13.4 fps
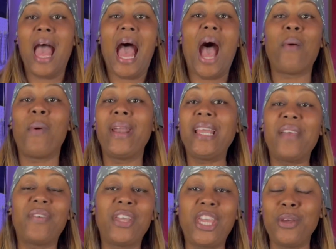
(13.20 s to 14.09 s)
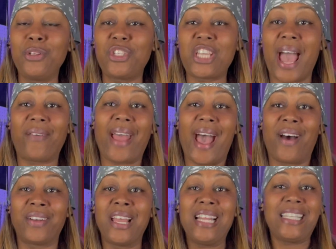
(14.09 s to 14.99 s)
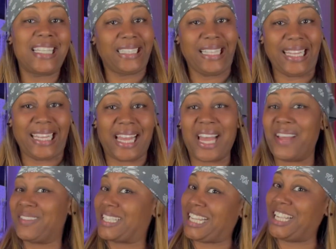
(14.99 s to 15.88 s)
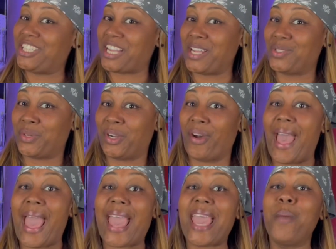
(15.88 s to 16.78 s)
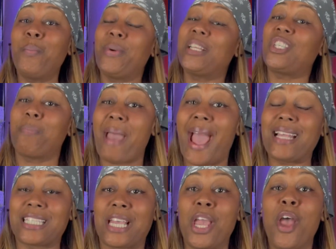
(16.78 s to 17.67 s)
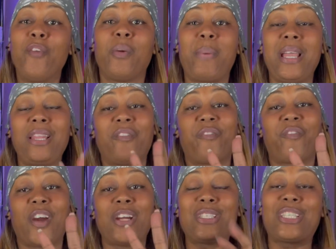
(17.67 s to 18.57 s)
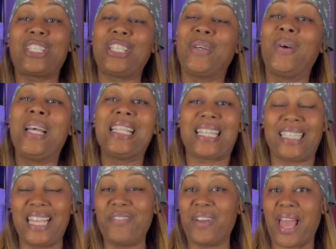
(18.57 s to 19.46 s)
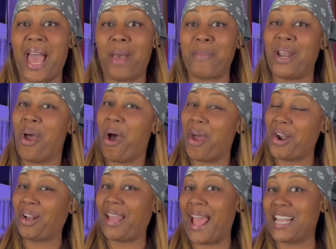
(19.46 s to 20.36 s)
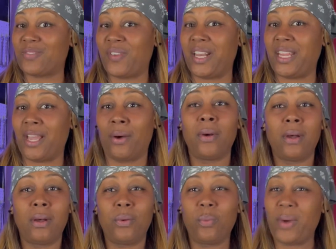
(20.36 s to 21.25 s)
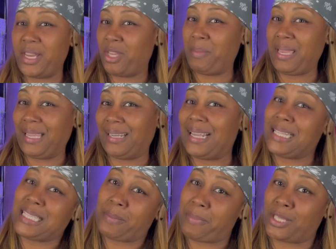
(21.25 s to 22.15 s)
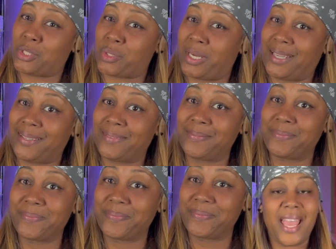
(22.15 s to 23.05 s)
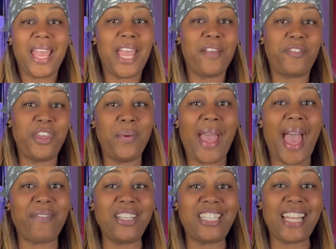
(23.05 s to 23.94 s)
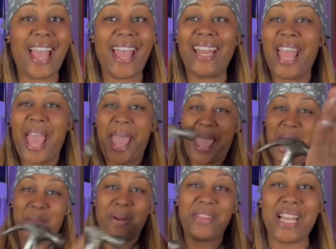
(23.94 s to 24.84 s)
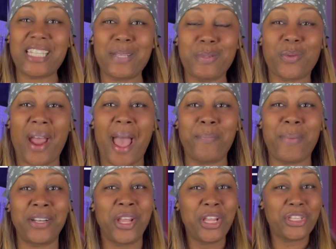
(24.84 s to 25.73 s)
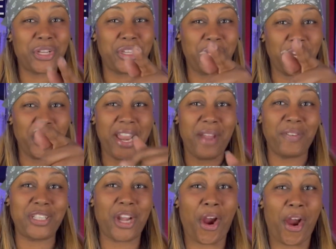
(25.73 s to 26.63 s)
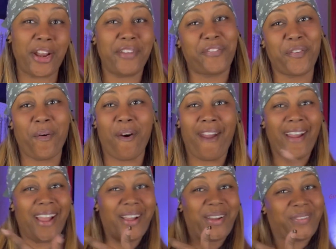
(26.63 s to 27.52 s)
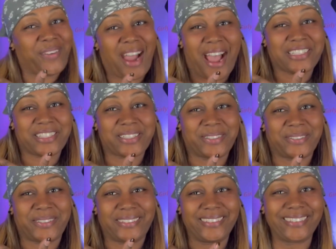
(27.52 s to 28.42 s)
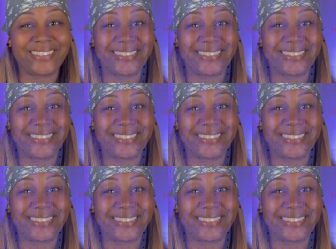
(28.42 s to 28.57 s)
I want to give a huge shout out to Leah of CJ Drill and Richard Maxey for being the first 2 to leave a comment on our last video. What do you mean, is it metric? If you haven't yet, hammer that subscribe button so you're never tardy for Garage School.